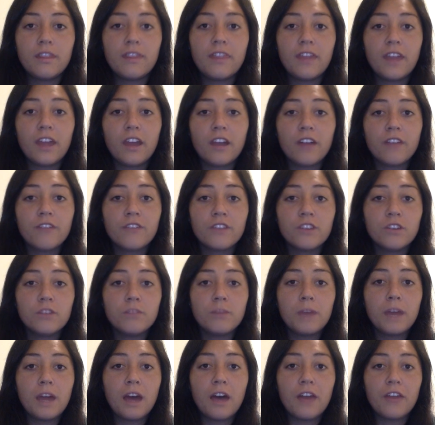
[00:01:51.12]
They are viewed
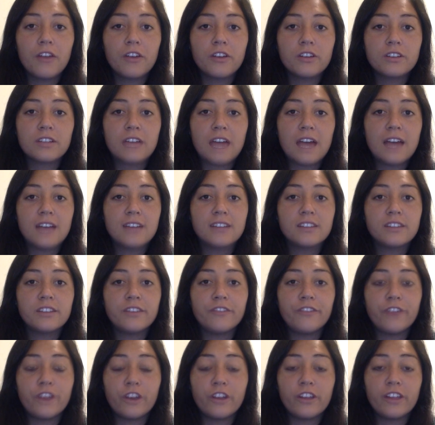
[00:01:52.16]
by others as
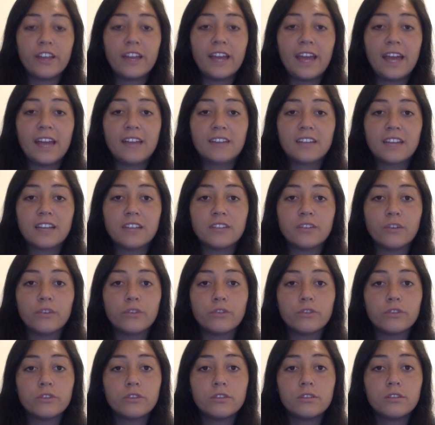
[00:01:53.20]
severely
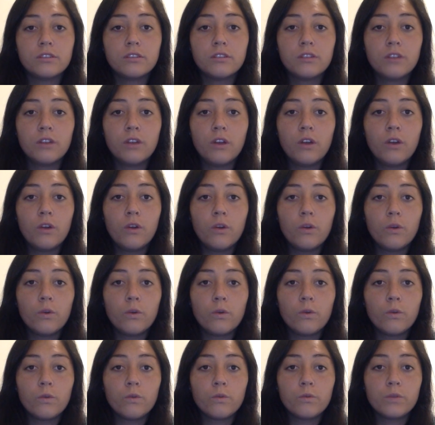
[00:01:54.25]
antisocial.
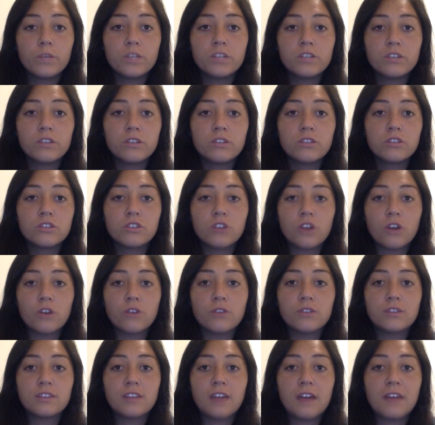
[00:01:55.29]
Research
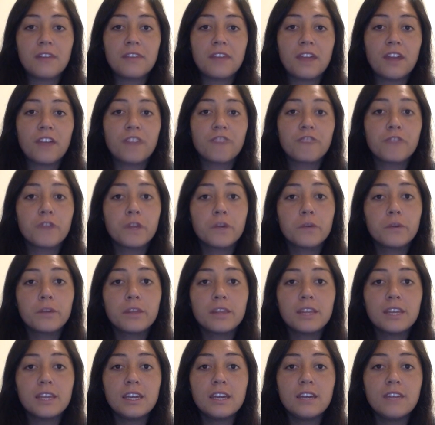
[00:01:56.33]
shows that they are
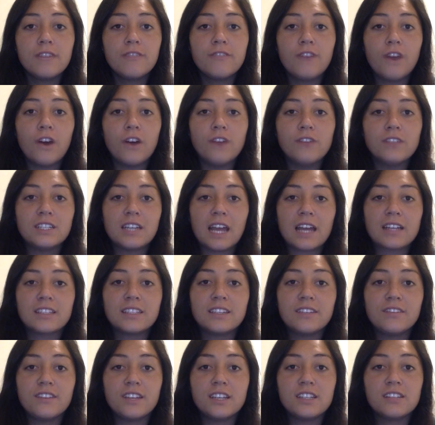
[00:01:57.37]
frequently involved in
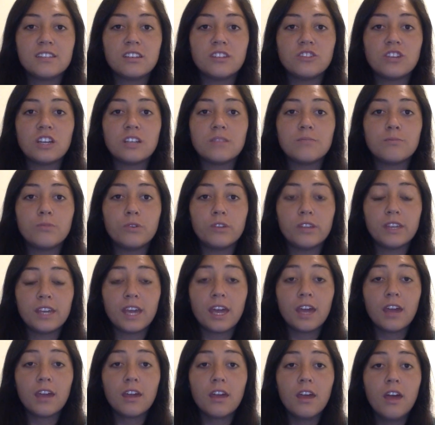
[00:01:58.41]
activities such as
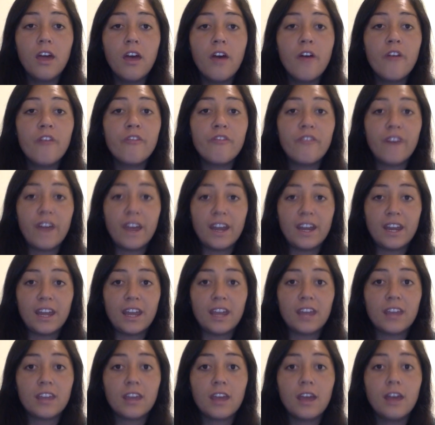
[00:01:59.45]
bullying,
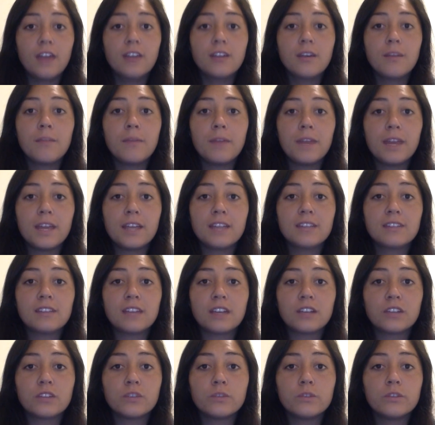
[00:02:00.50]
fighting, committing
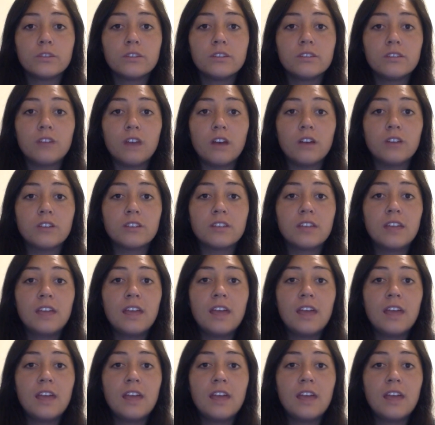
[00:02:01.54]
sexual assault,